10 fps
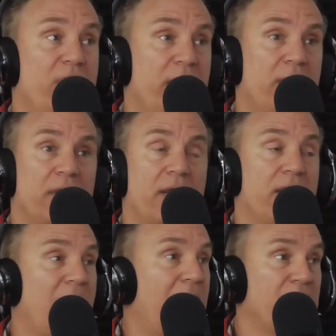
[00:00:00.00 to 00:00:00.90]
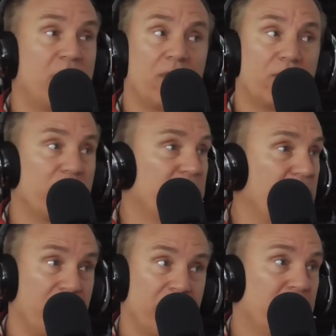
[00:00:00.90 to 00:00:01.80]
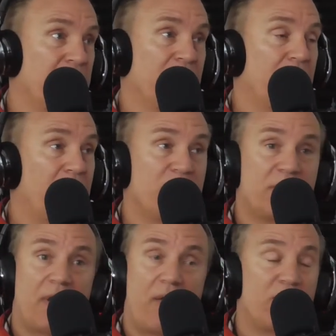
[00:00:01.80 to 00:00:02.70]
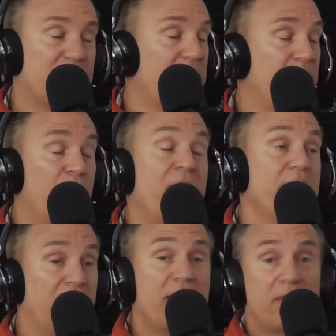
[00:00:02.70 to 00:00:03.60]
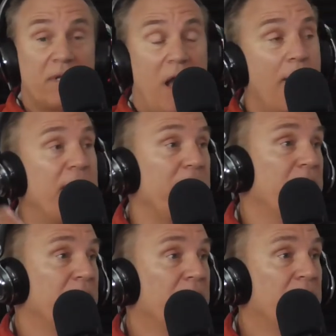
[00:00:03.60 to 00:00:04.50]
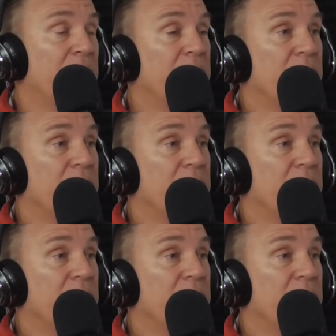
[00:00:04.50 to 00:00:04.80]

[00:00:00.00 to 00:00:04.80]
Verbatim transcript: really not a good thing. I was not, it was, but it led to comedy. Yeah.